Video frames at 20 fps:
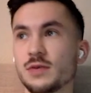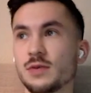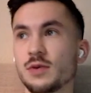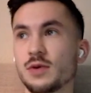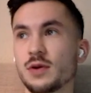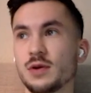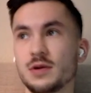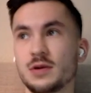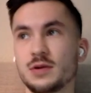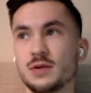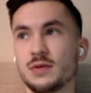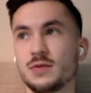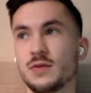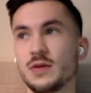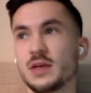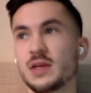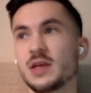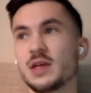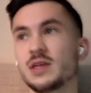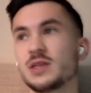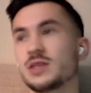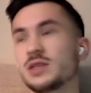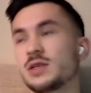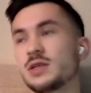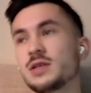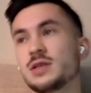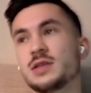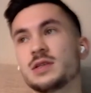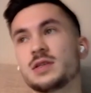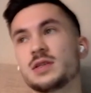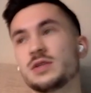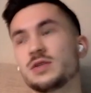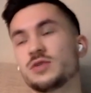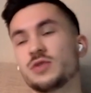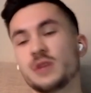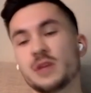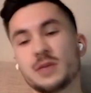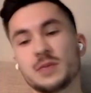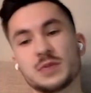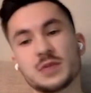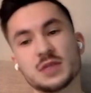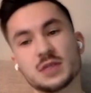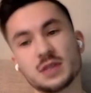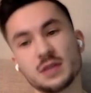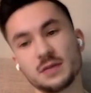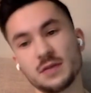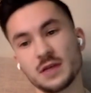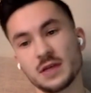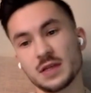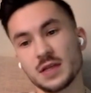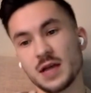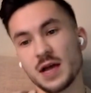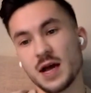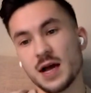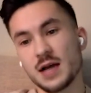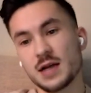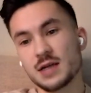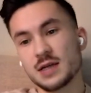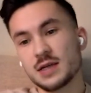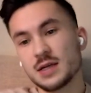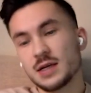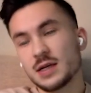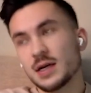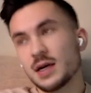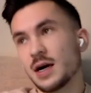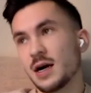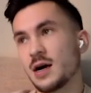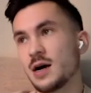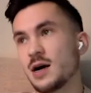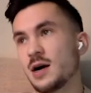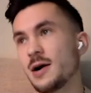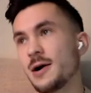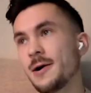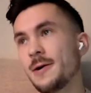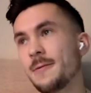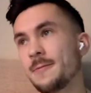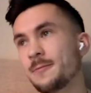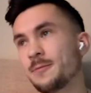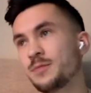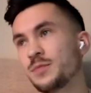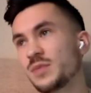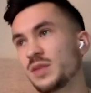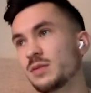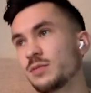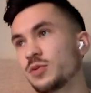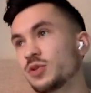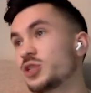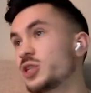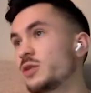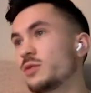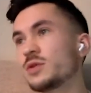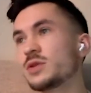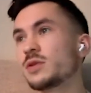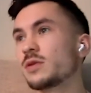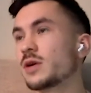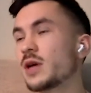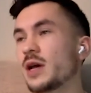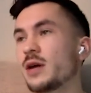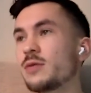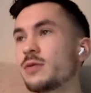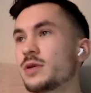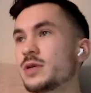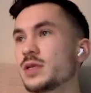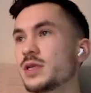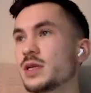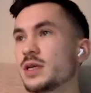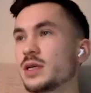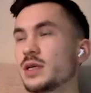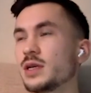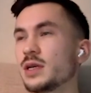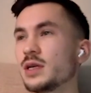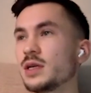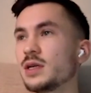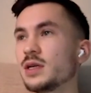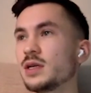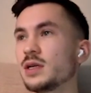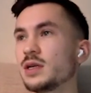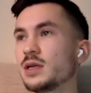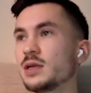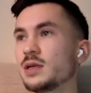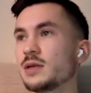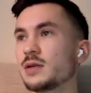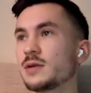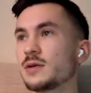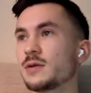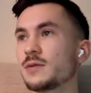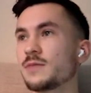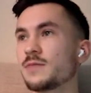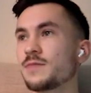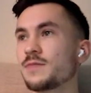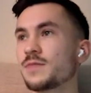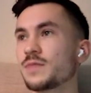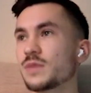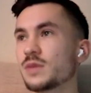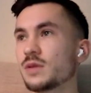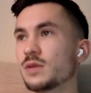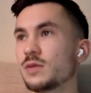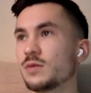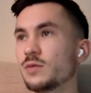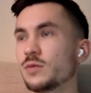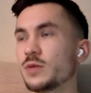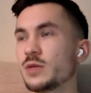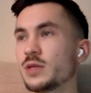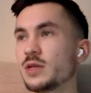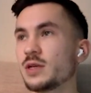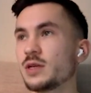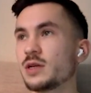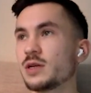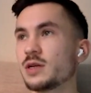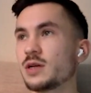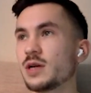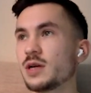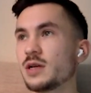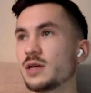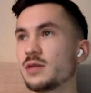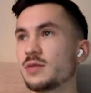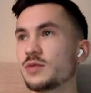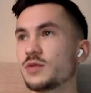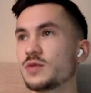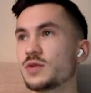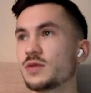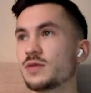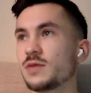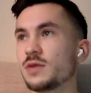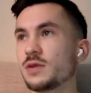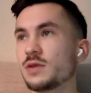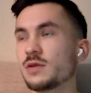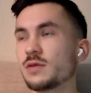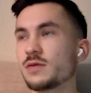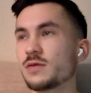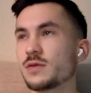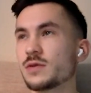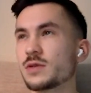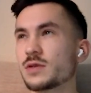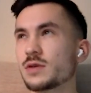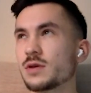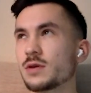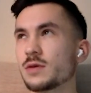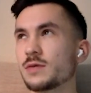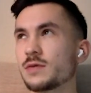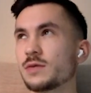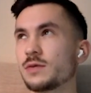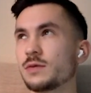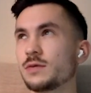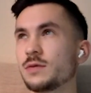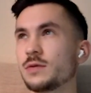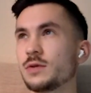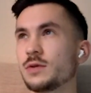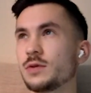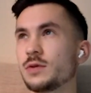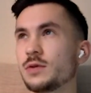from our mm. vacations and trips and stuff like that um, but she was okay with it, and we did a I did a music video for the song "Fool for